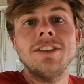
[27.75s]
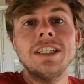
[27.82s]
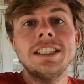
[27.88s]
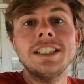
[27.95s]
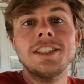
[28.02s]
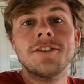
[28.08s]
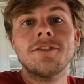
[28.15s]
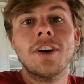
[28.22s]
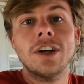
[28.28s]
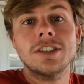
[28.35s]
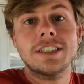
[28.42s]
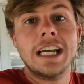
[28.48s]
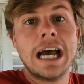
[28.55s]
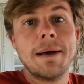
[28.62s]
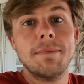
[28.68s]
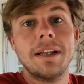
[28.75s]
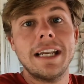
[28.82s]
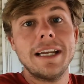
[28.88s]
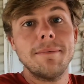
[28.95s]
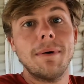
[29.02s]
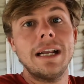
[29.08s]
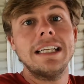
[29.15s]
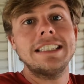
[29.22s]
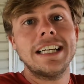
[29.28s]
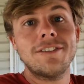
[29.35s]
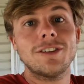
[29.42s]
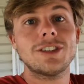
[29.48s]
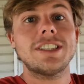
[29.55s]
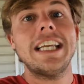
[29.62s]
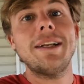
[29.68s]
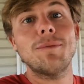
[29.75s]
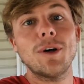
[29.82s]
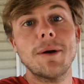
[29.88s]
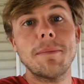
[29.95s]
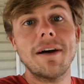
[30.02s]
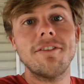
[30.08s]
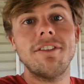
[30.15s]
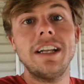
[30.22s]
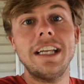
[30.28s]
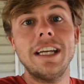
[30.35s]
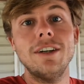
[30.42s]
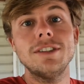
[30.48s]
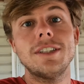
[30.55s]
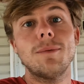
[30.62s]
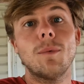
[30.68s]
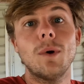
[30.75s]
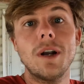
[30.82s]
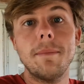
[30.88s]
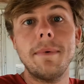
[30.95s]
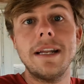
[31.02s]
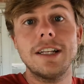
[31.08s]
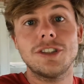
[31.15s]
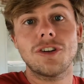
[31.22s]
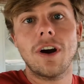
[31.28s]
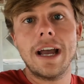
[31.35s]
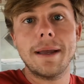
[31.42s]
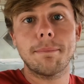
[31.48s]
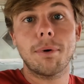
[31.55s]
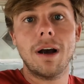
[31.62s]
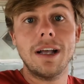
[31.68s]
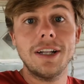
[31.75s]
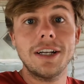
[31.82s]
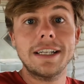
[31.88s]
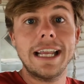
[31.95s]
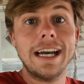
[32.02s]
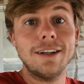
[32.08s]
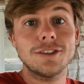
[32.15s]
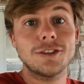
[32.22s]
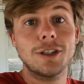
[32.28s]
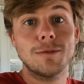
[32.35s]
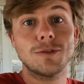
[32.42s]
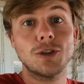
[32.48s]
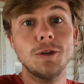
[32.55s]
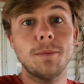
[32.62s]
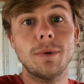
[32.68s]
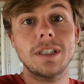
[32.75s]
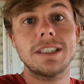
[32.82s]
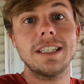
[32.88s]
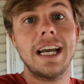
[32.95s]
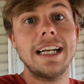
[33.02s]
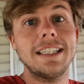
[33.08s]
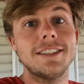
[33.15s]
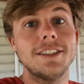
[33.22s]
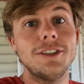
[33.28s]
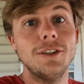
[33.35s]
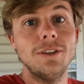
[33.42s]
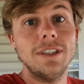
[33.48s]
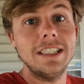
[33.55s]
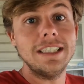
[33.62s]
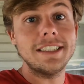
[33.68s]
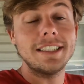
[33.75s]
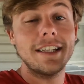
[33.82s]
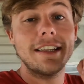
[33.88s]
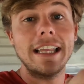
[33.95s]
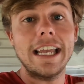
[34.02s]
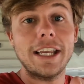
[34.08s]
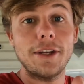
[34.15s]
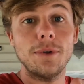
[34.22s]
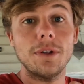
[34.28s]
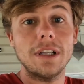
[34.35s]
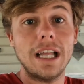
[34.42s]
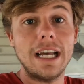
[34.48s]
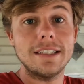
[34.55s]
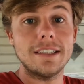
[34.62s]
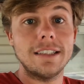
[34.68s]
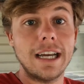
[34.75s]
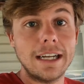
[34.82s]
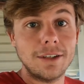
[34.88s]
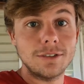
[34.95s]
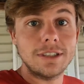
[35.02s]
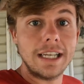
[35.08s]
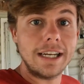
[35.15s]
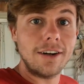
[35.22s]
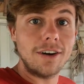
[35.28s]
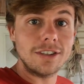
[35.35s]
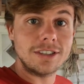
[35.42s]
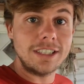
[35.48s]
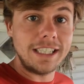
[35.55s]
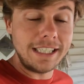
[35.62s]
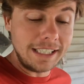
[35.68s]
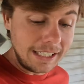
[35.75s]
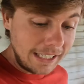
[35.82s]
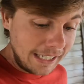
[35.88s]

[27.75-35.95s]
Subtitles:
This is the first time that anybody's ever seen one of my videos and wanted me to try a product out, so I'm super excited to do this, and thank you a lot to Dynotec RC.